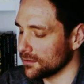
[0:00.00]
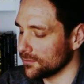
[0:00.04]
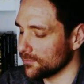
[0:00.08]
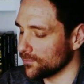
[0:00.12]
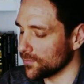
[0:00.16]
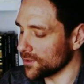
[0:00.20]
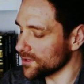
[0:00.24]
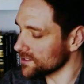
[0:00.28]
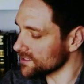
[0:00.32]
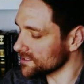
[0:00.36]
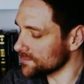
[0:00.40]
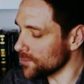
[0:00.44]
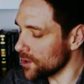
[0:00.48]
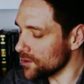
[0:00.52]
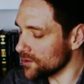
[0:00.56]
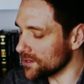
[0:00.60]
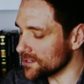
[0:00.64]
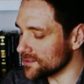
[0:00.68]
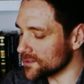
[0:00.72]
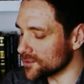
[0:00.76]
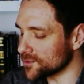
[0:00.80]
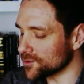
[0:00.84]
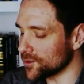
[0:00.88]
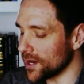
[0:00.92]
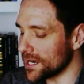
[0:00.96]
But the smoke
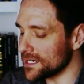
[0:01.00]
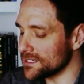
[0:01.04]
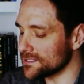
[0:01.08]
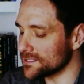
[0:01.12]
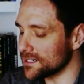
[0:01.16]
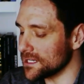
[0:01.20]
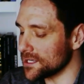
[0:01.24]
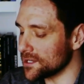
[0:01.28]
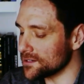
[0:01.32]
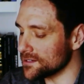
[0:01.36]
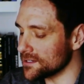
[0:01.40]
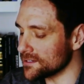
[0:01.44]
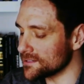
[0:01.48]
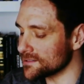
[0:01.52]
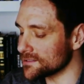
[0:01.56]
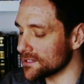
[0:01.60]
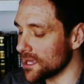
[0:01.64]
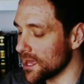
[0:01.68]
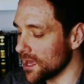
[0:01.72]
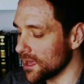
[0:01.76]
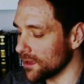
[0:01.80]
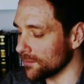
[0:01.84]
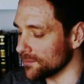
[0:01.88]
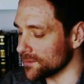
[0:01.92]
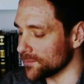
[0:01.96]
is strangely
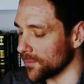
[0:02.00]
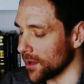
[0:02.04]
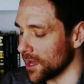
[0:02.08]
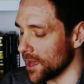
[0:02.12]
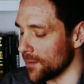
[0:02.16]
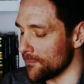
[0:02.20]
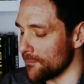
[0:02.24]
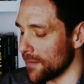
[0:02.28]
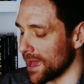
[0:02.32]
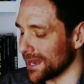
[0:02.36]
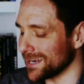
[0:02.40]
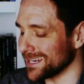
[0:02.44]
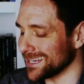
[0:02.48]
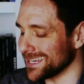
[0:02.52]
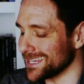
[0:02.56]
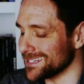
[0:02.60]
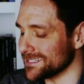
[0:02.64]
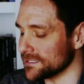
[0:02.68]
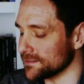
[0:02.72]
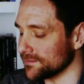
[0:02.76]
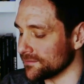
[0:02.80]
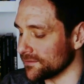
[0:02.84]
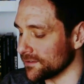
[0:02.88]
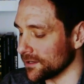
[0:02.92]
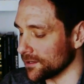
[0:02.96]
undisturbed by a manic
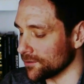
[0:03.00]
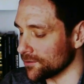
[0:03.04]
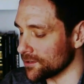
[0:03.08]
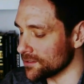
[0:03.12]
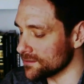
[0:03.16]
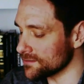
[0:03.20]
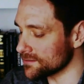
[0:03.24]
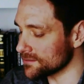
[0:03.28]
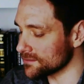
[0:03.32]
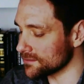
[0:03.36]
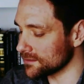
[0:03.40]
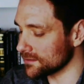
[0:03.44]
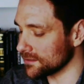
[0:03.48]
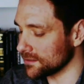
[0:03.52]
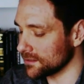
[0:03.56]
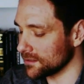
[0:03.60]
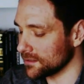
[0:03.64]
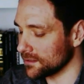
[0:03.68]
interference.